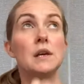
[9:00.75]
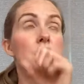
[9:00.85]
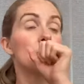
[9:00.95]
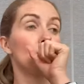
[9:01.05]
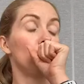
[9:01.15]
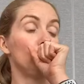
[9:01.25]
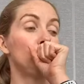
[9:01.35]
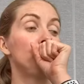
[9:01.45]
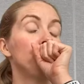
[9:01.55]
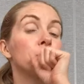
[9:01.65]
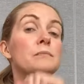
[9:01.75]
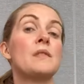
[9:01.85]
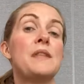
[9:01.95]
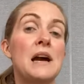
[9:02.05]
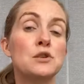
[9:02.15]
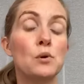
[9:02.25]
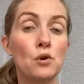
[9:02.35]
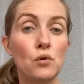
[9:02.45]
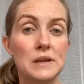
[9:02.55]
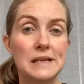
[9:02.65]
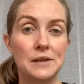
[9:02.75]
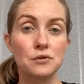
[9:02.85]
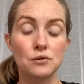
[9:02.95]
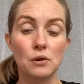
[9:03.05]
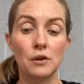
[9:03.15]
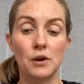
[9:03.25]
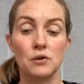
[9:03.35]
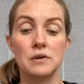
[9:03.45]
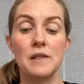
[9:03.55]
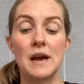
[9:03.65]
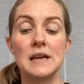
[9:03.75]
So that's what Core Essentials is all around. That is